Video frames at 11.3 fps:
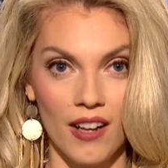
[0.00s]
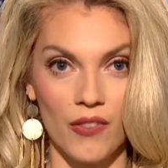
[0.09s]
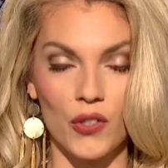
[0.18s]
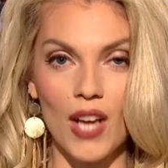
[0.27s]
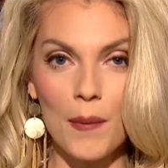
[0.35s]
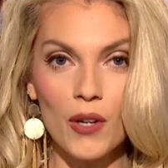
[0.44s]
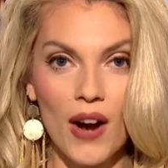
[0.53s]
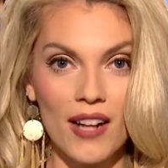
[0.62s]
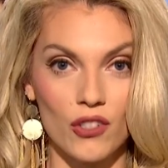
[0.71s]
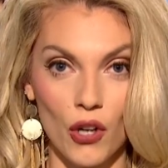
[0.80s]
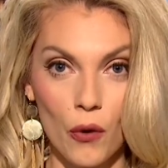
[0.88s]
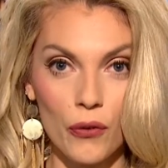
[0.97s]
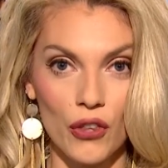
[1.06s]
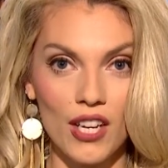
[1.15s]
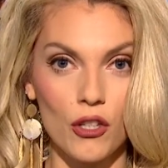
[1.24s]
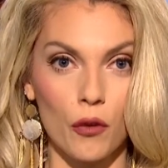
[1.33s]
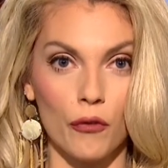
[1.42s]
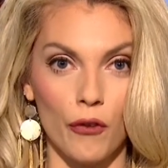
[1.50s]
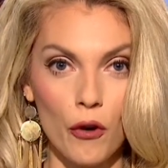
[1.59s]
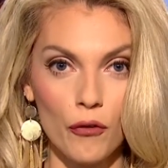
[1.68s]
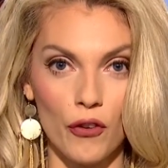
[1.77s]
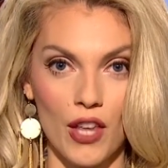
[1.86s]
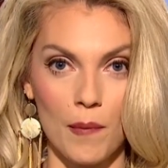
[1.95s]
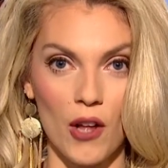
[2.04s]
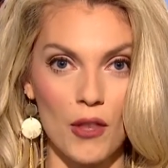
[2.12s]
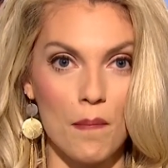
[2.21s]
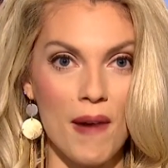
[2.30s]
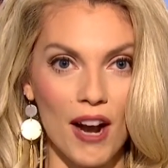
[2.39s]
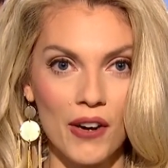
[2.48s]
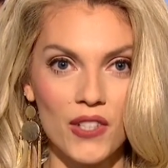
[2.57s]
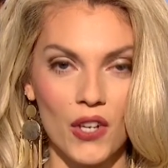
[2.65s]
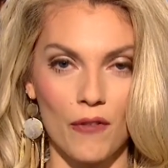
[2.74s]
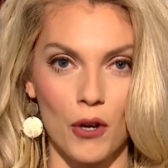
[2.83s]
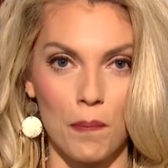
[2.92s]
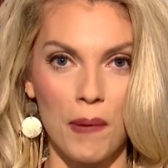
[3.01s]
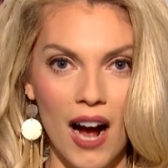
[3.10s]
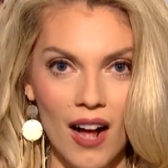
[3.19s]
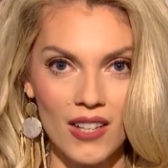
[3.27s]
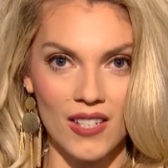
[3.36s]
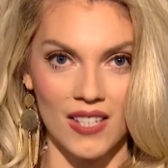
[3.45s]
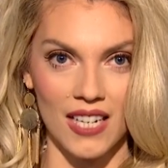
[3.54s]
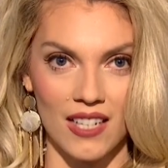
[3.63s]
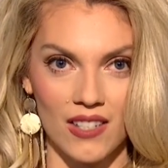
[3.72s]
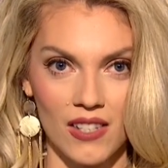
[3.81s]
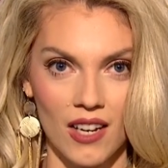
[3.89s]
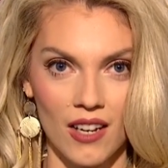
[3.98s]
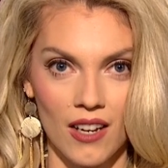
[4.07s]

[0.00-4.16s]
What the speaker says: The Democrats don't think you'll vote for them on the merits of their policies,